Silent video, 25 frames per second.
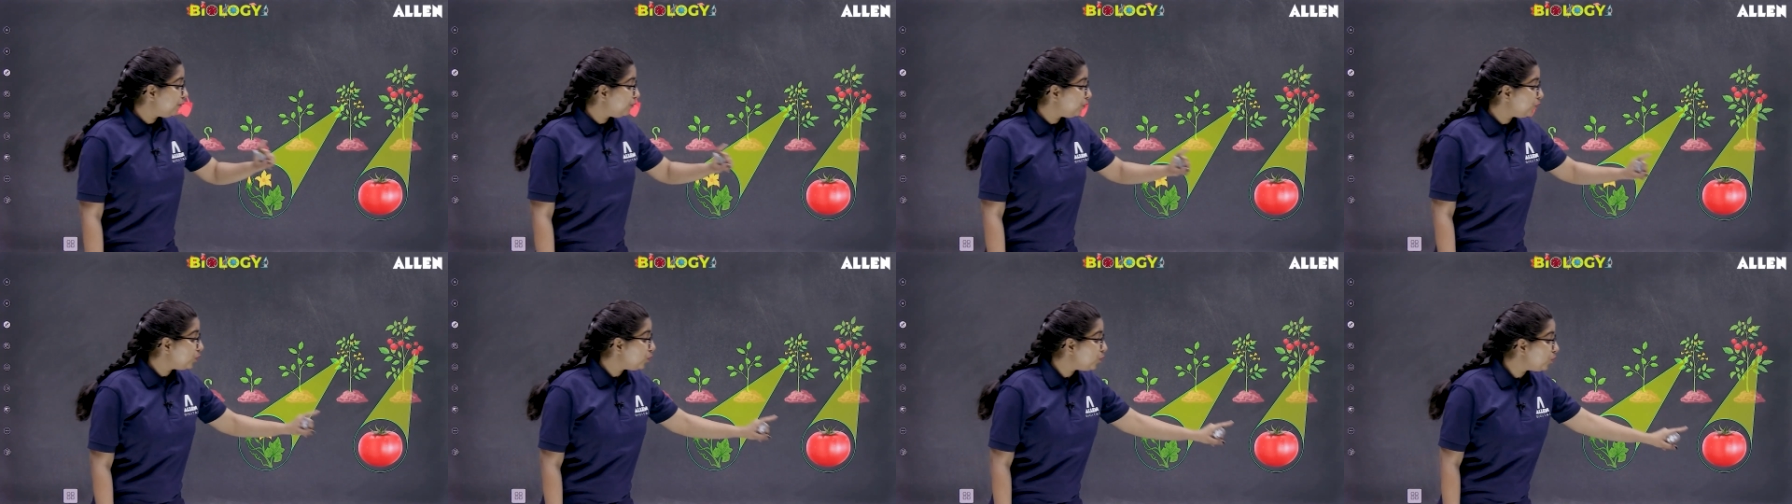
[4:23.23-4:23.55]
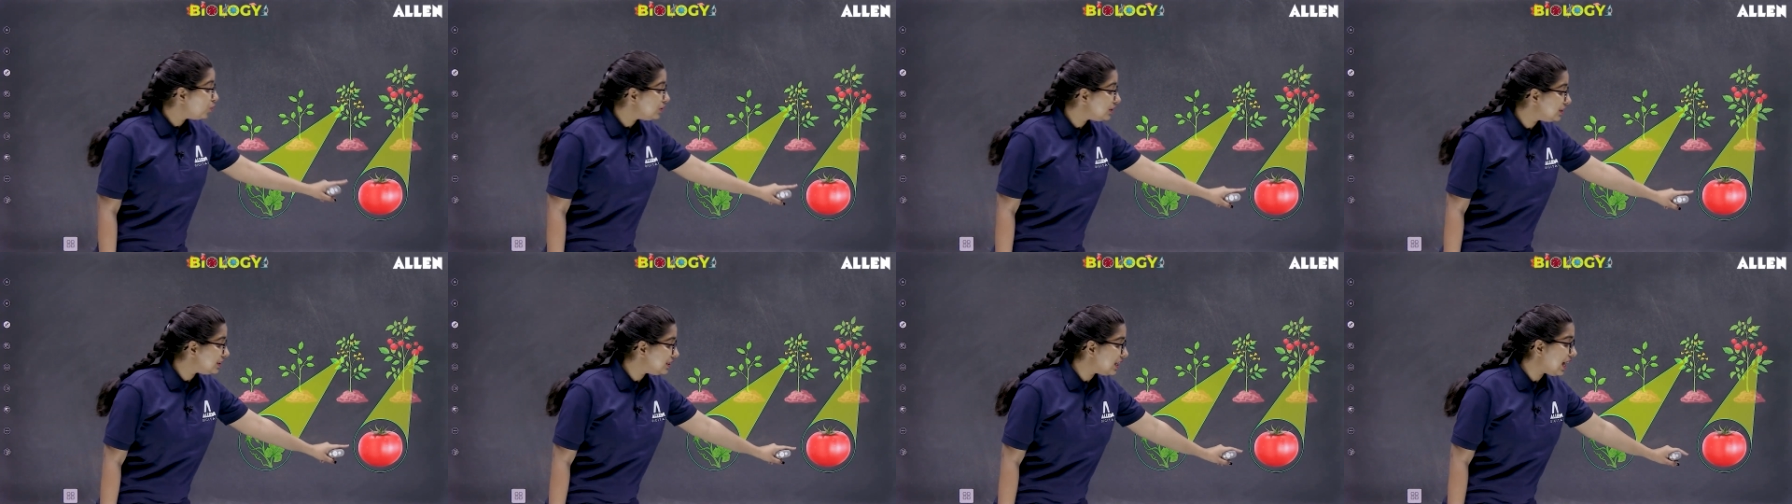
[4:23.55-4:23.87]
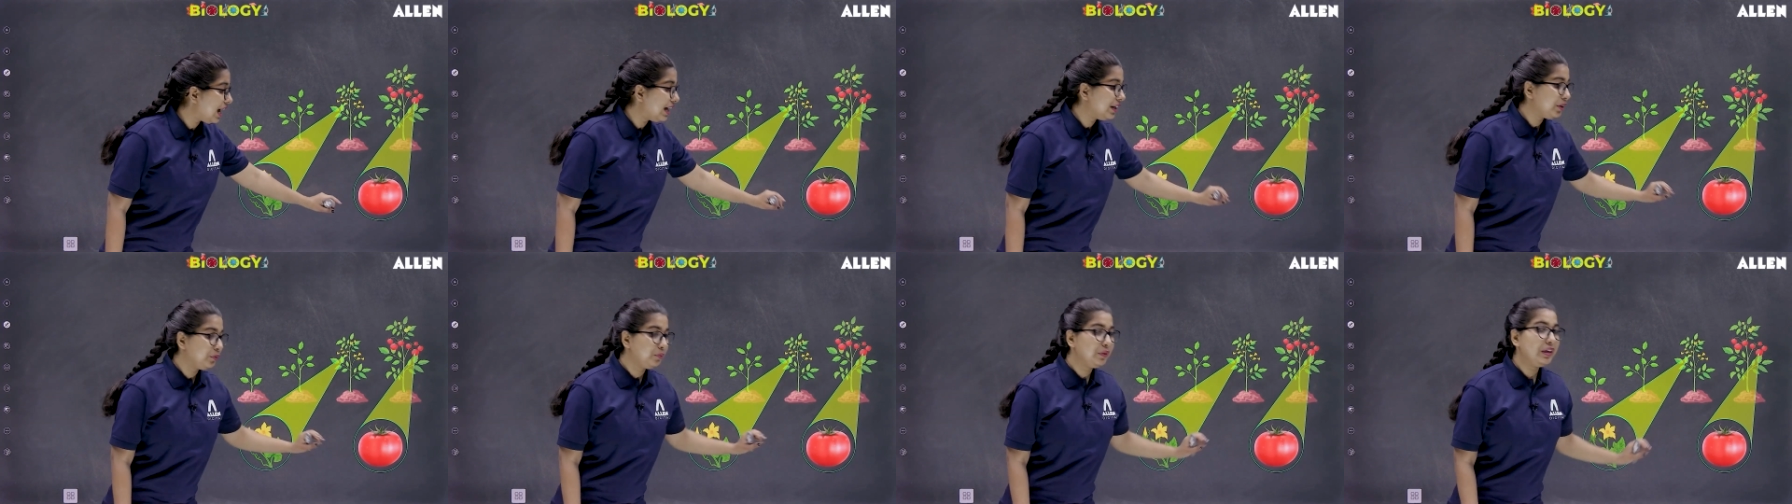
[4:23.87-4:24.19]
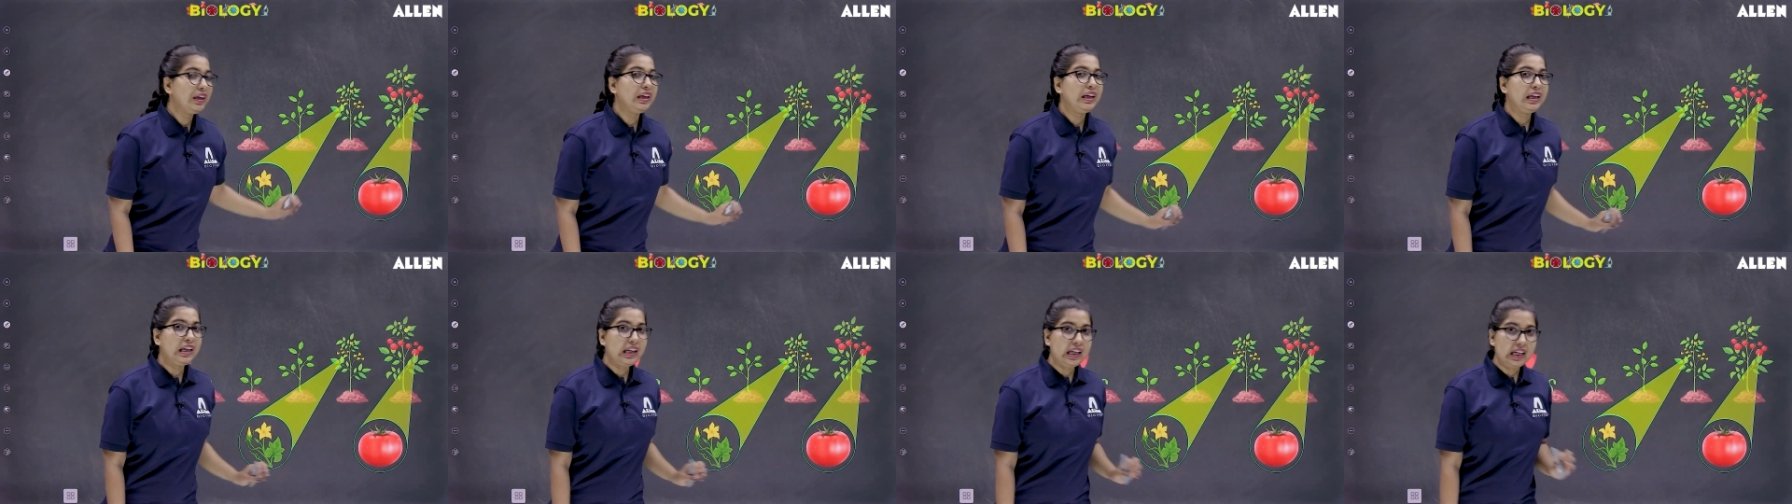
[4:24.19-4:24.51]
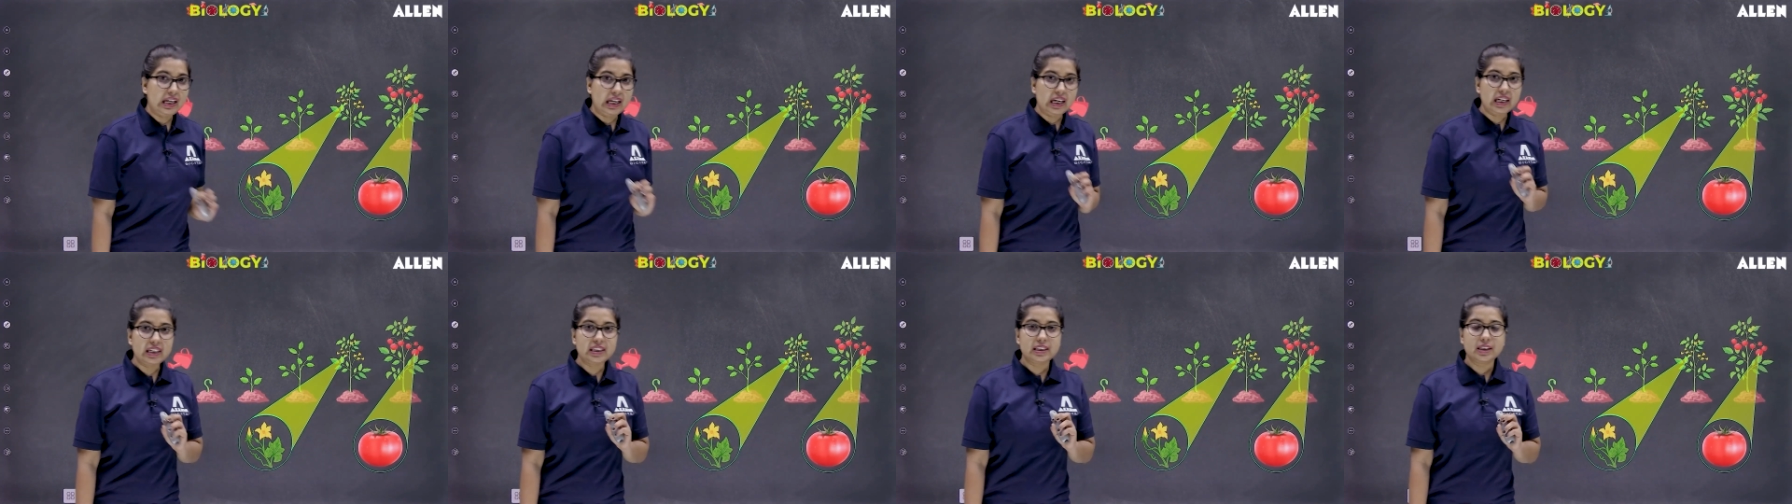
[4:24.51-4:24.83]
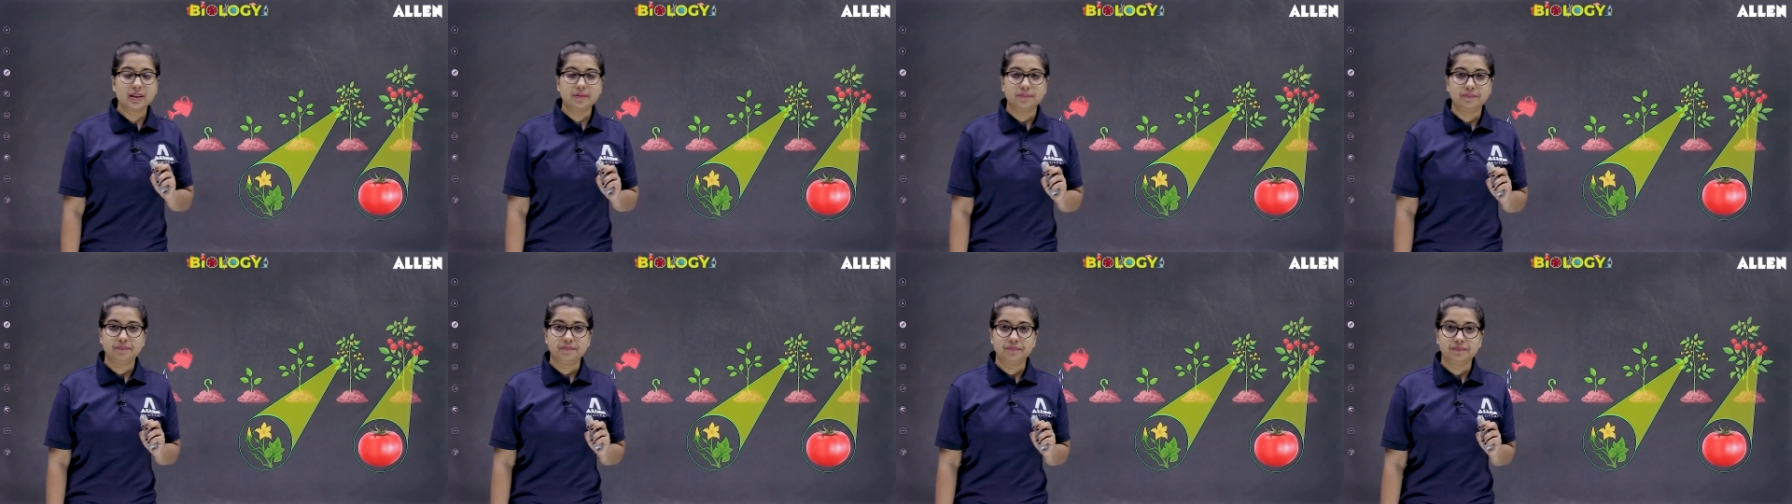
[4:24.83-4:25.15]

fruits that we eat,